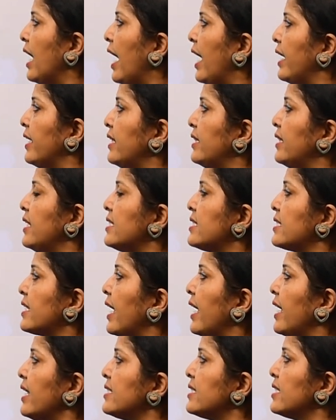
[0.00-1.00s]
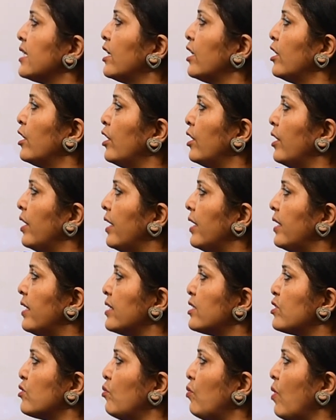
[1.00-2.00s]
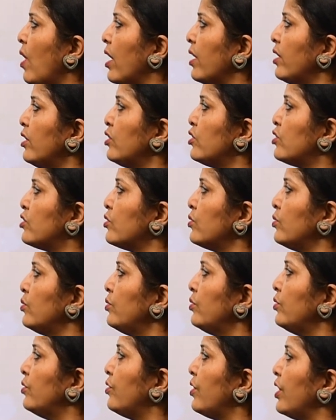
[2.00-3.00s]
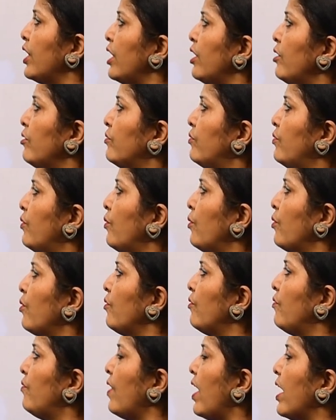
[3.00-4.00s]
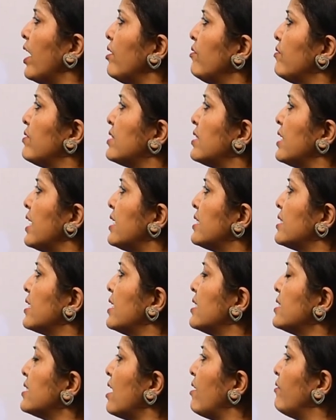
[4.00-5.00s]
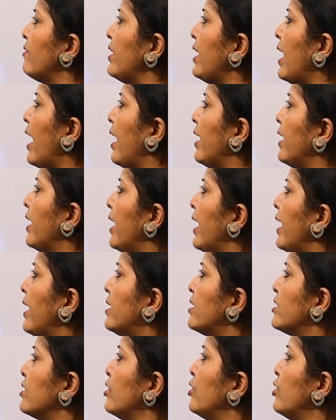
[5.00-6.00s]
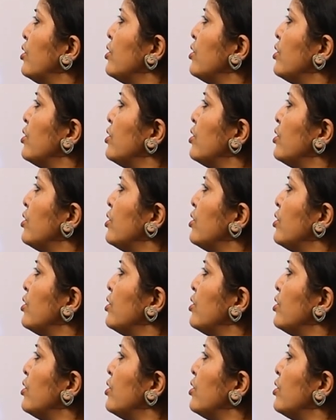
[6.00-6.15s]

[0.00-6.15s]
and in this case it is 1, 2, 3, 4, 5, 6, 7 and 8.